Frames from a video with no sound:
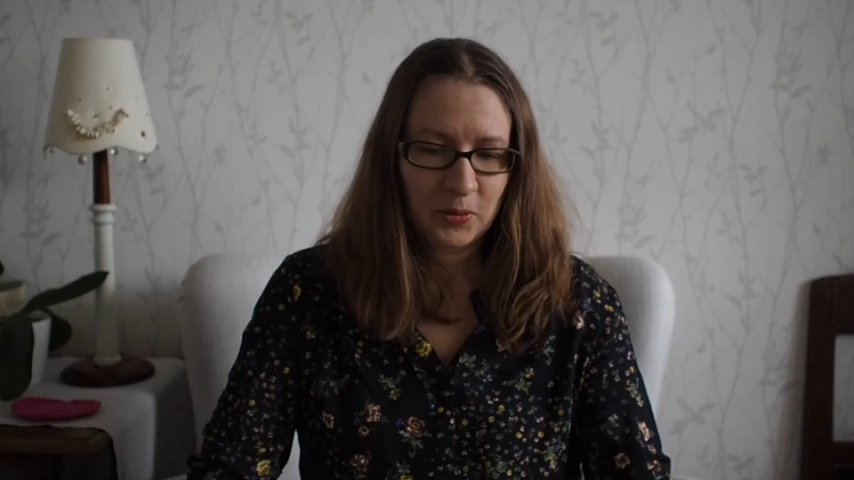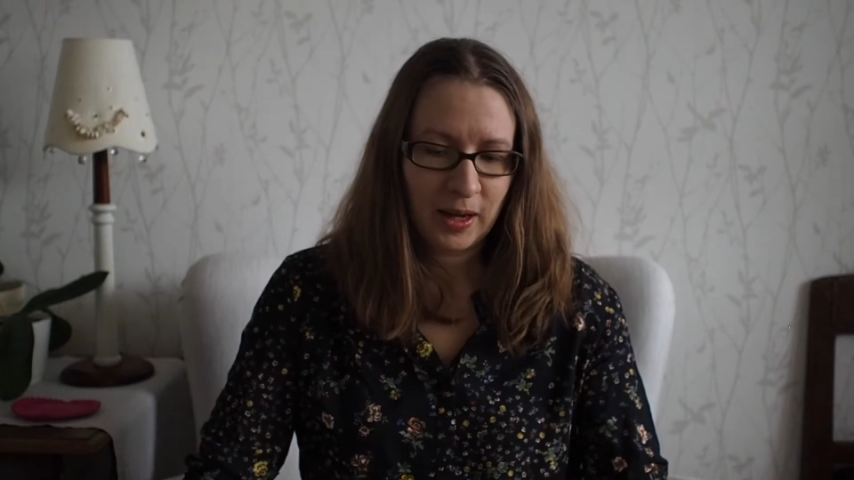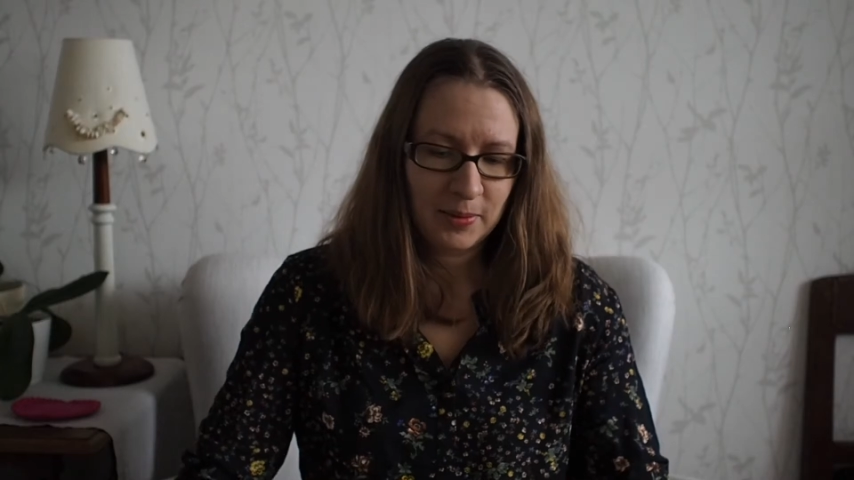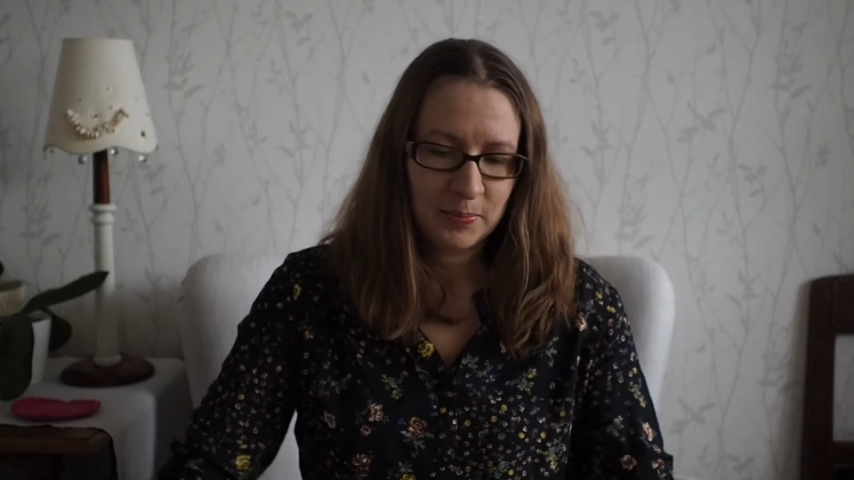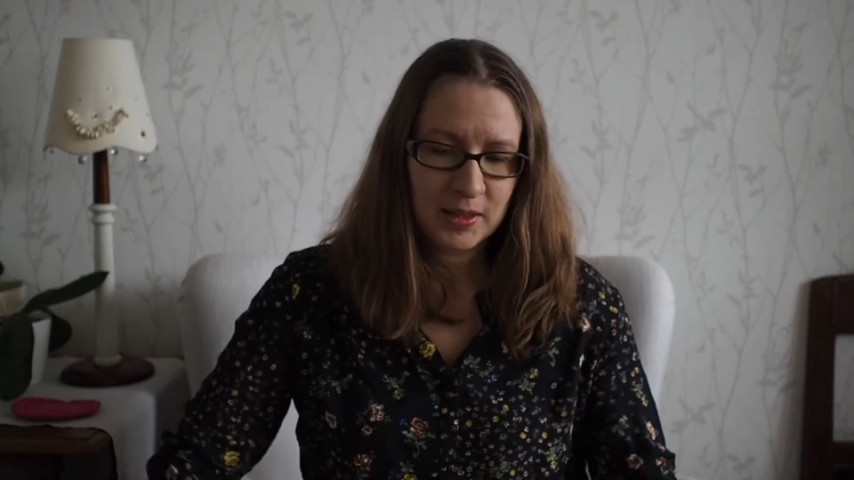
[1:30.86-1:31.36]

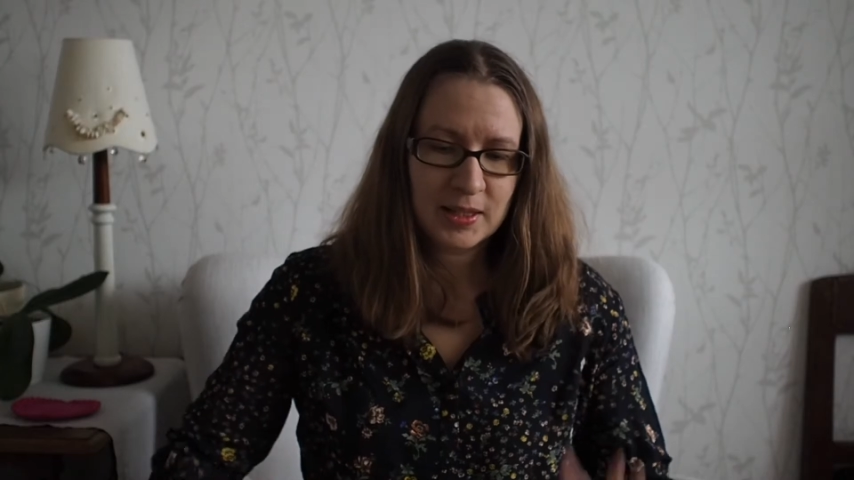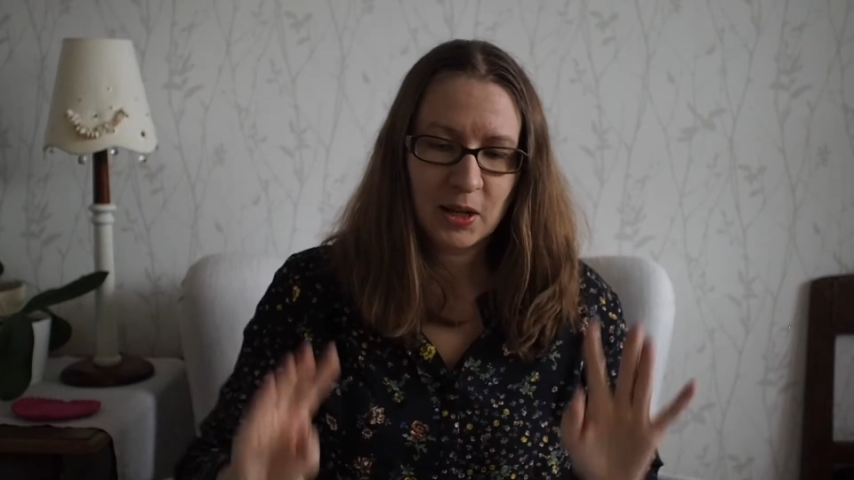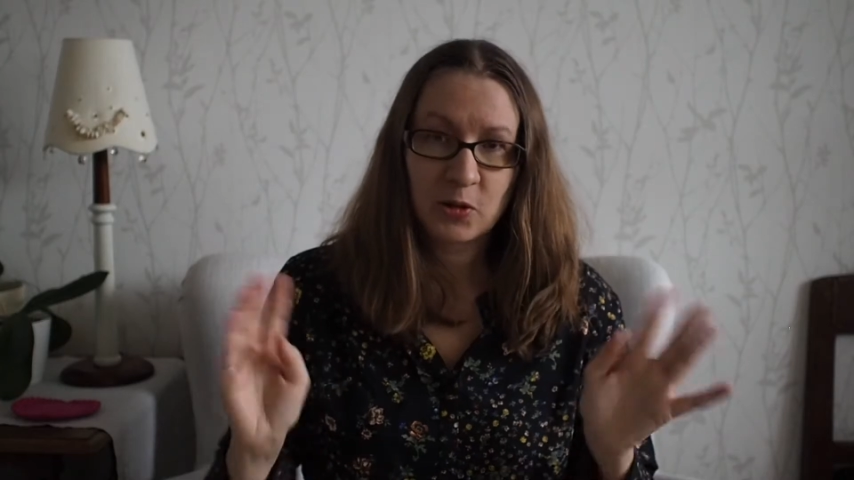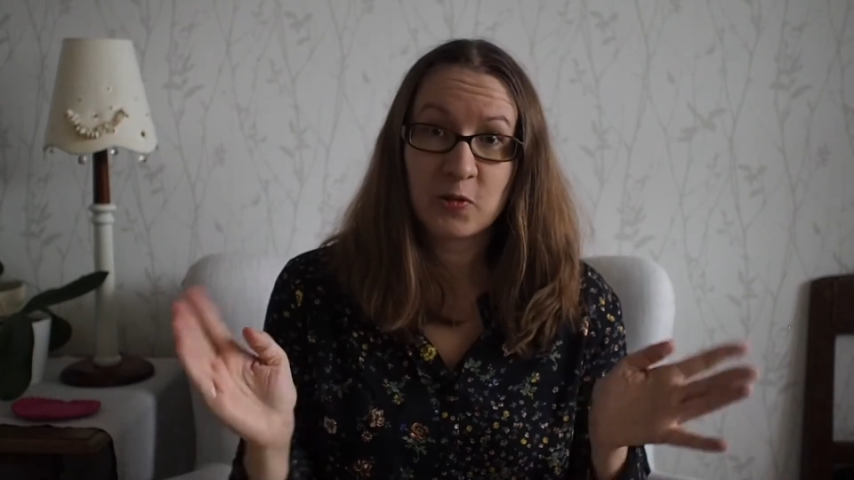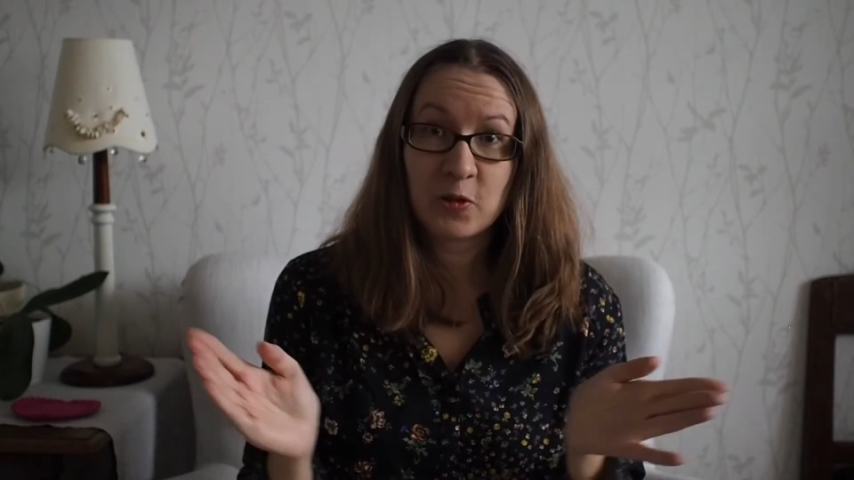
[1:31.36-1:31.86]
Right,
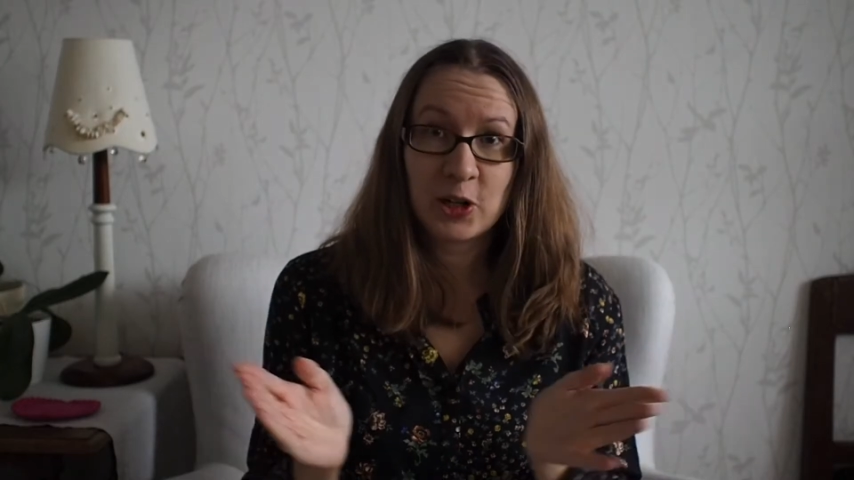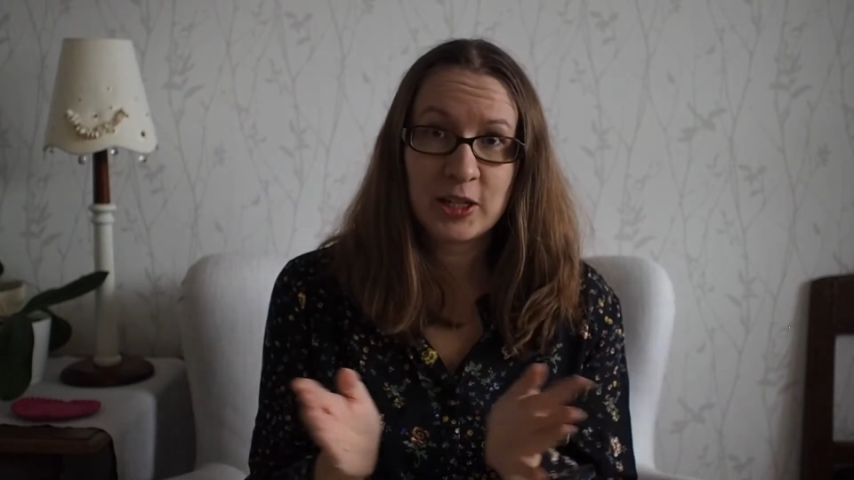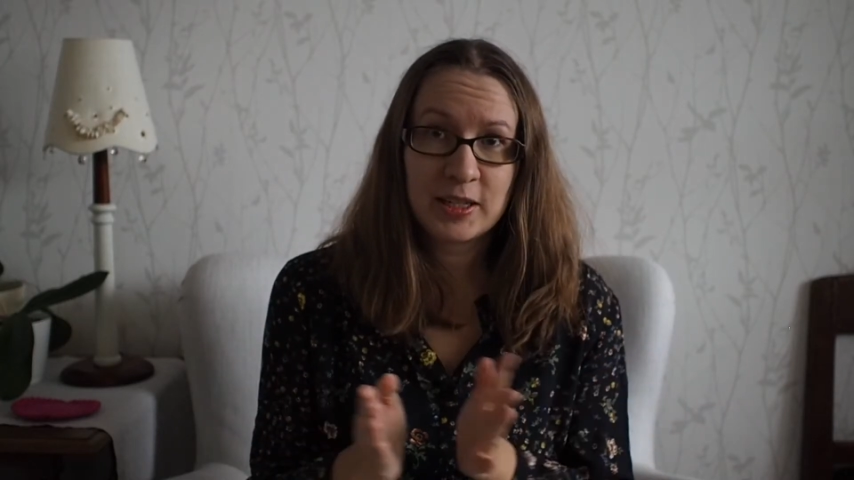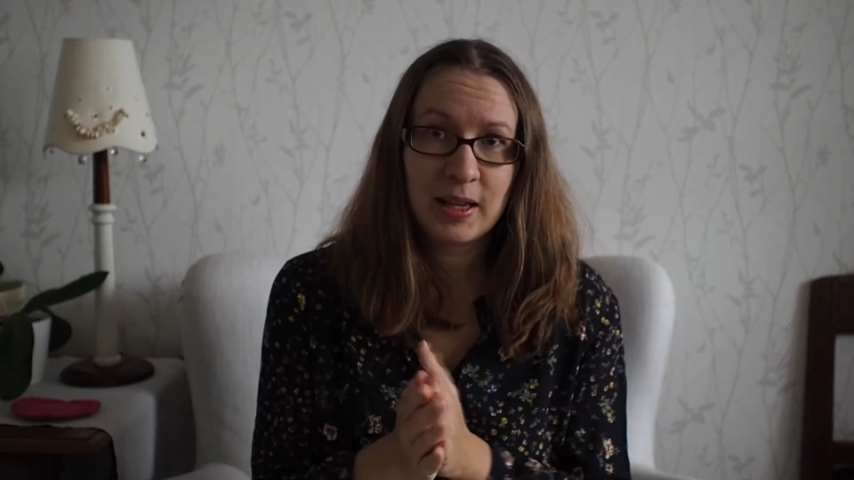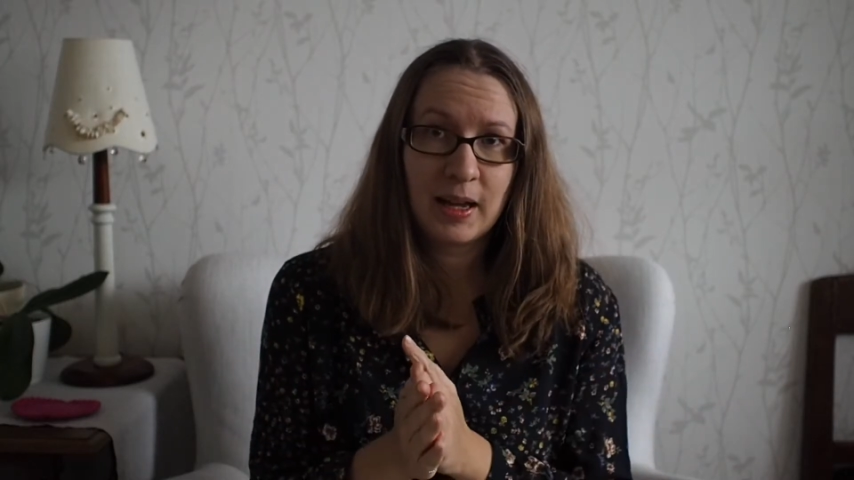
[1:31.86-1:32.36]
so
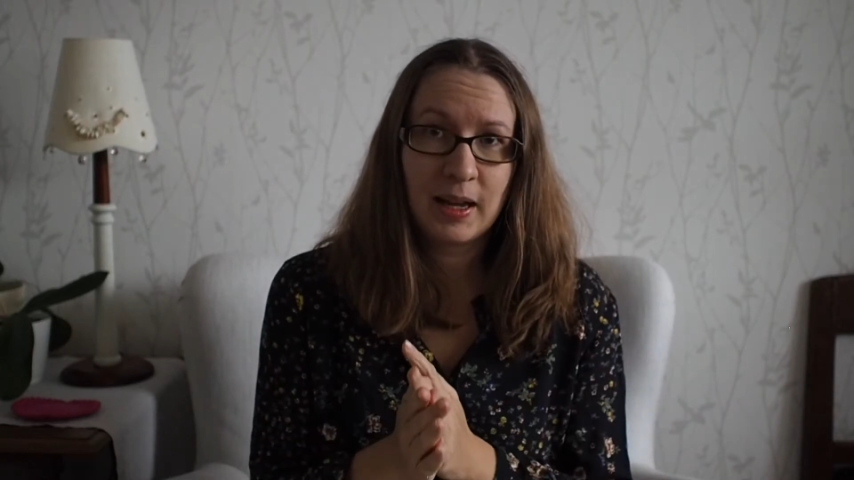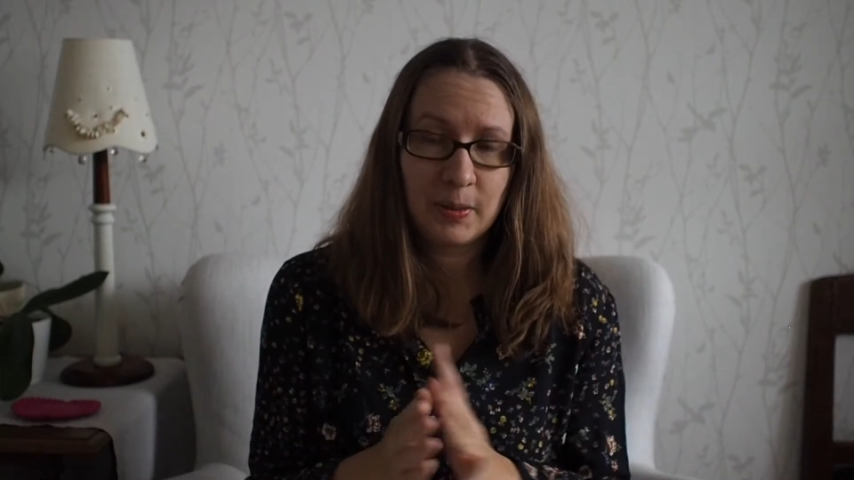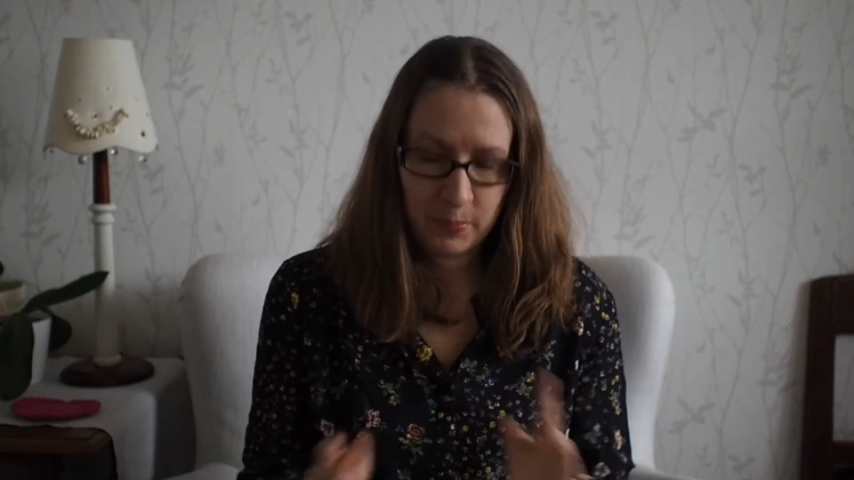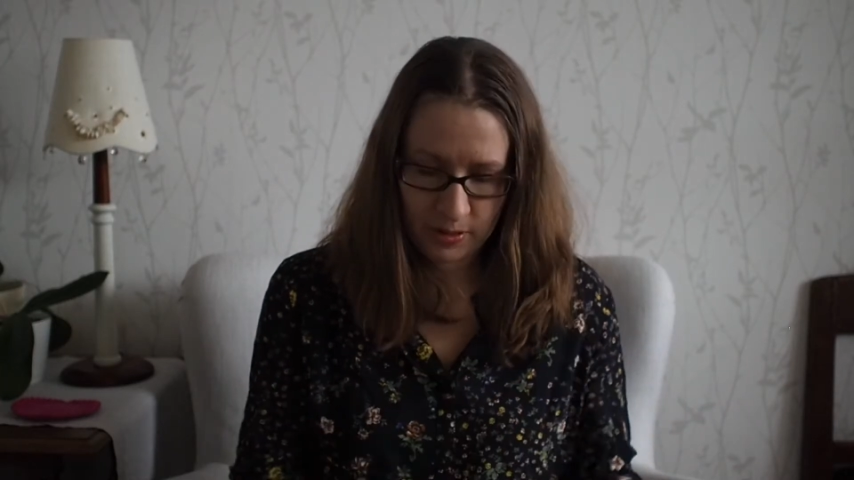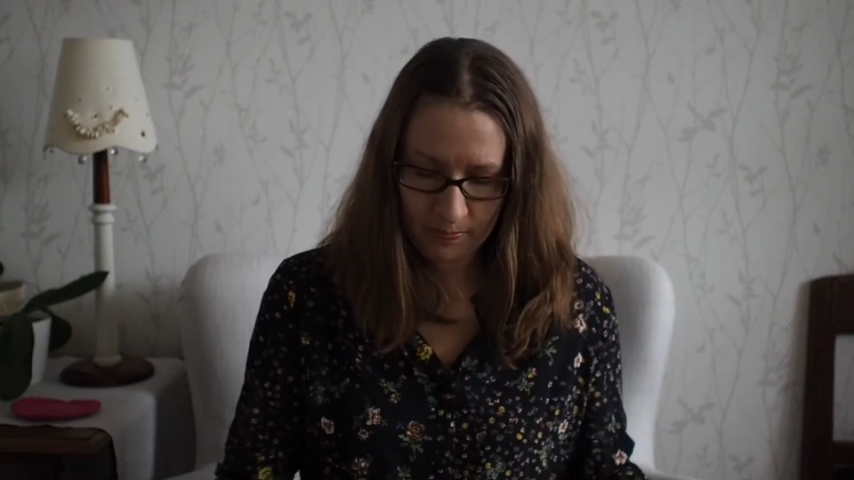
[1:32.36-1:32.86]
first
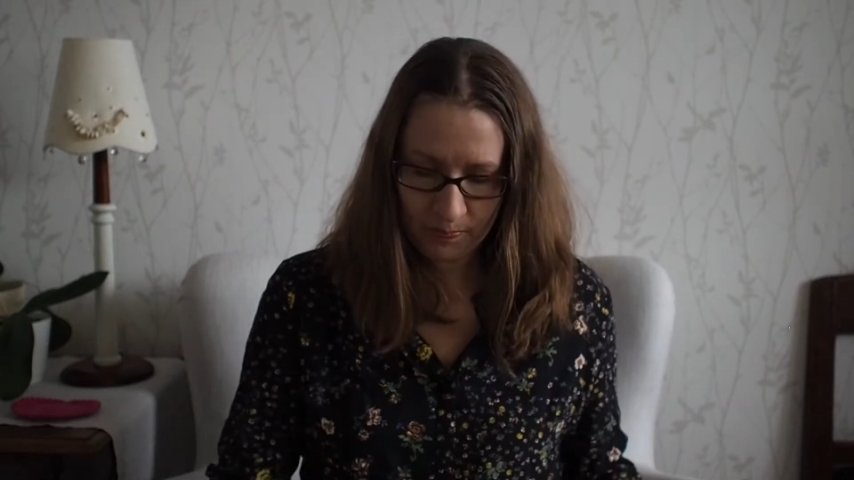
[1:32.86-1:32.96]
up,